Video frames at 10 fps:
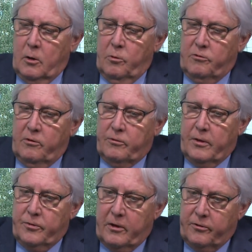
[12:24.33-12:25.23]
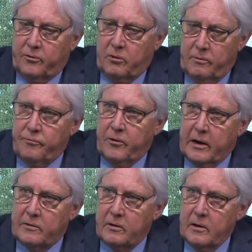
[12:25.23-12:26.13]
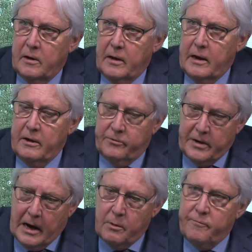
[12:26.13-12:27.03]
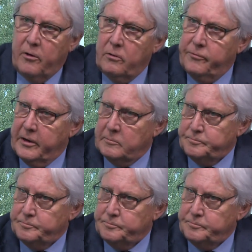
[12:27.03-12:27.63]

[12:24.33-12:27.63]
which is that this conflict is now evolving,